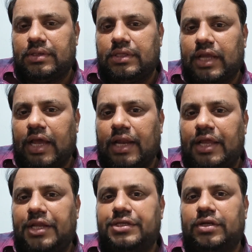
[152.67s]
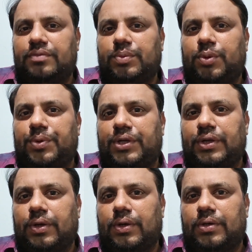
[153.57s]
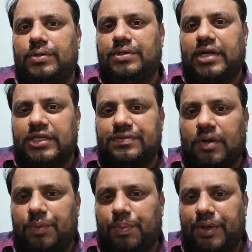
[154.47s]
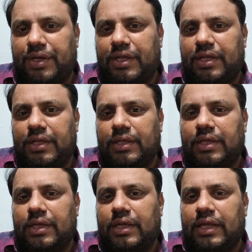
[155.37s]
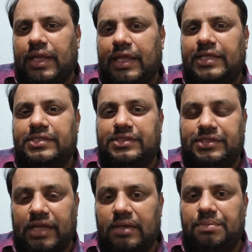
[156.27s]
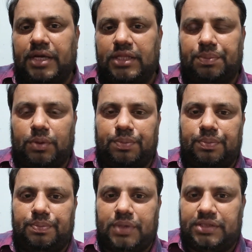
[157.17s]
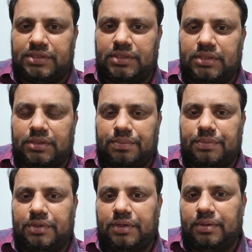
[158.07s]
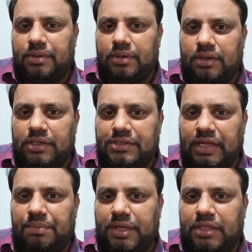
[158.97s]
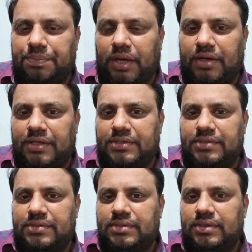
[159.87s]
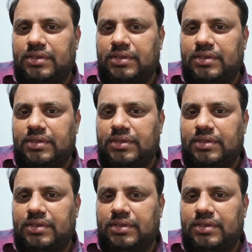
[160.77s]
the alienation of the property or transfer of property is done by the person, is done by the parties,